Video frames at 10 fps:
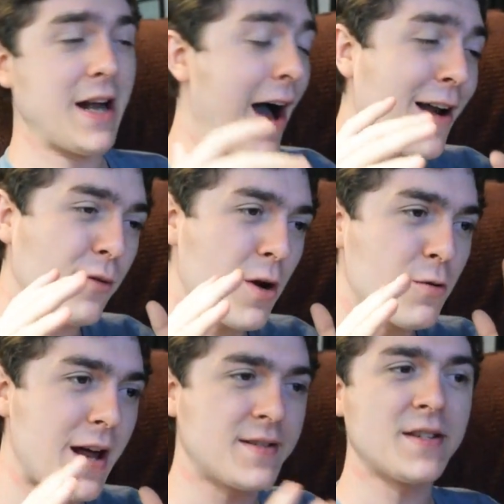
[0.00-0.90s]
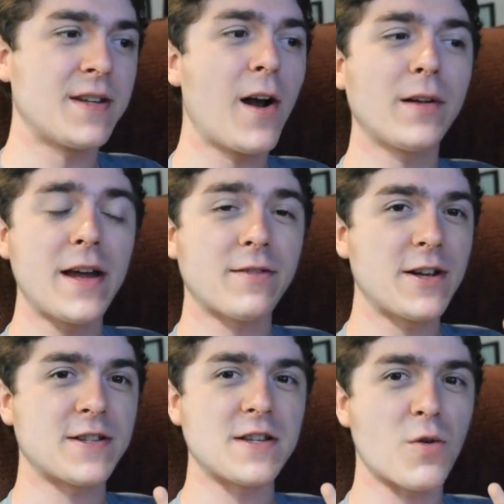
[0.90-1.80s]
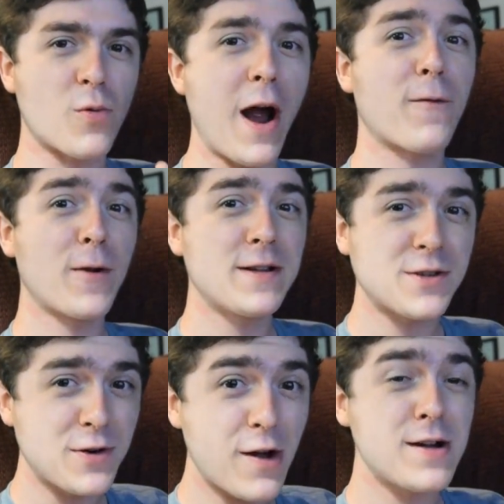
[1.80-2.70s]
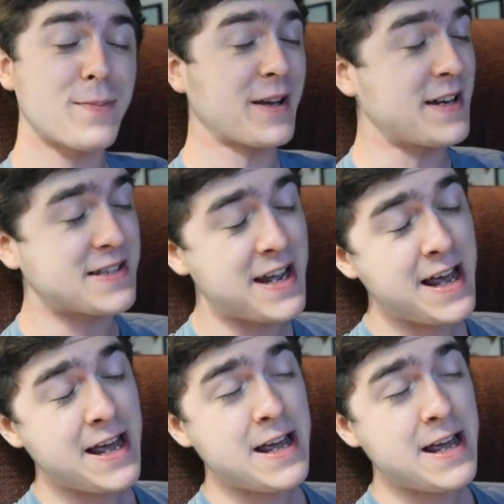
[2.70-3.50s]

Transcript: Now I don't know necessarily if this is a reference or not because